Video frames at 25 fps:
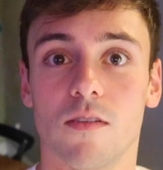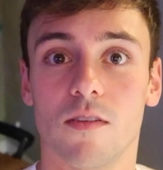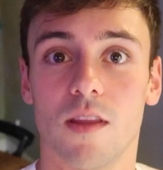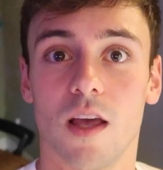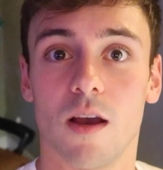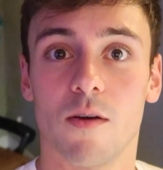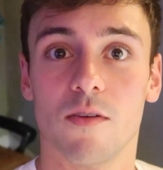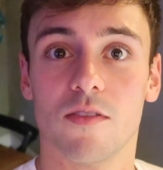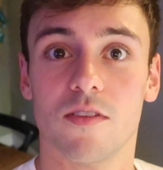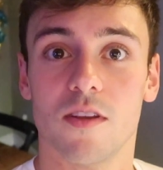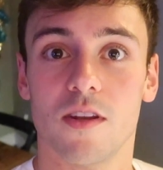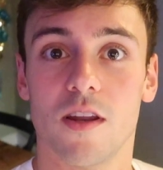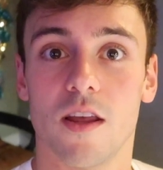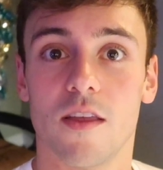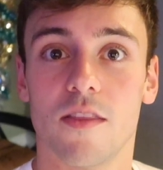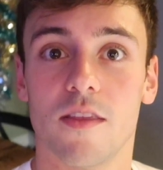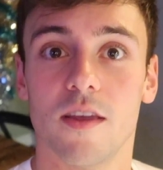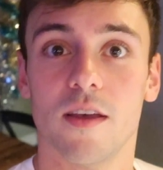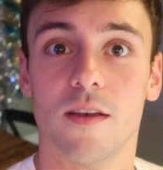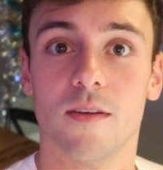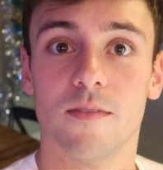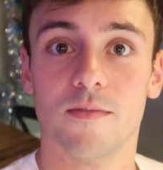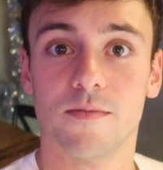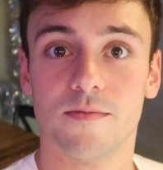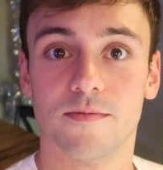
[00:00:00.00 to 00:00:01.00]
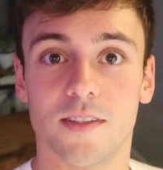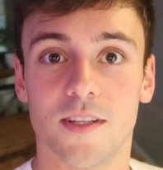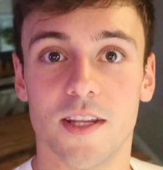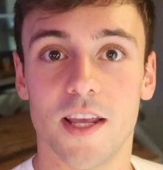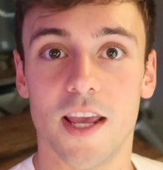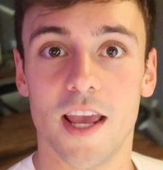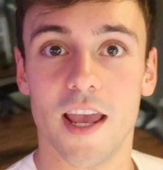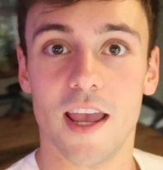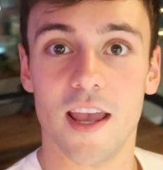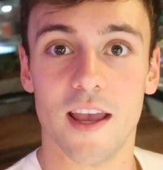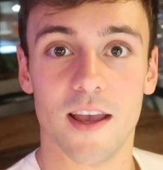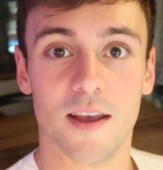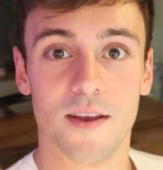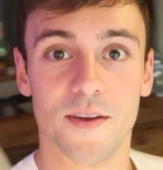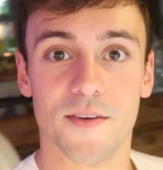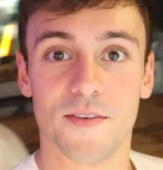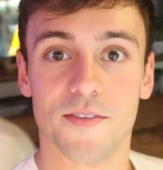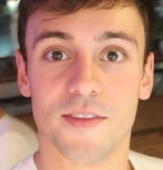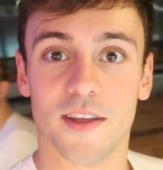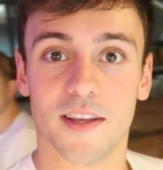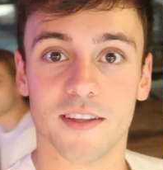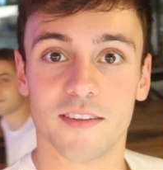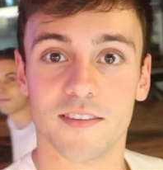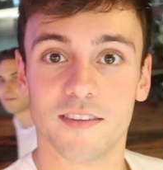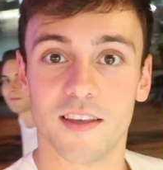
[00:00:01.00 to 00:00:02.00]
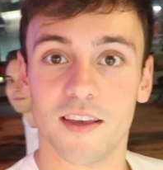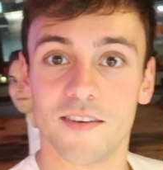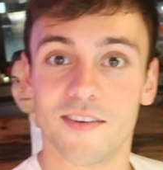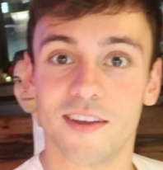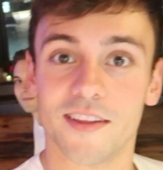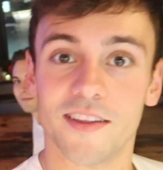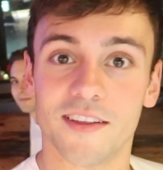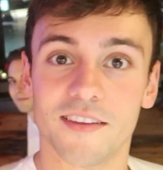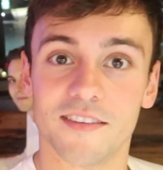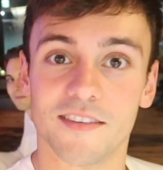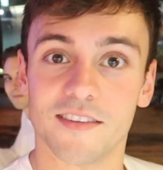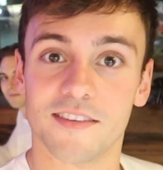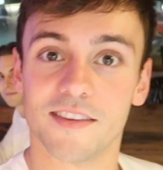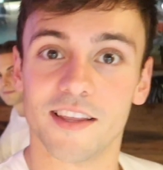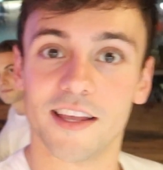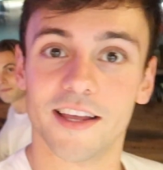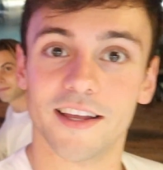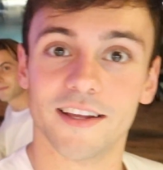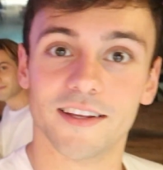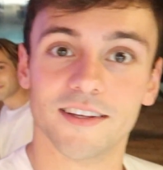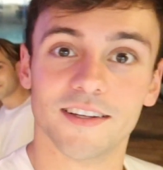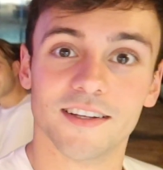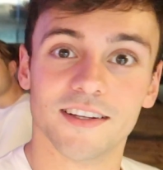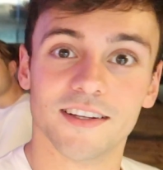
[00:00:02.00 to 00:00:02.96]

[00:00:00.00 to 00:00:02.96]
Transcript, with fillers: that was another year of Thanksgiving. This is the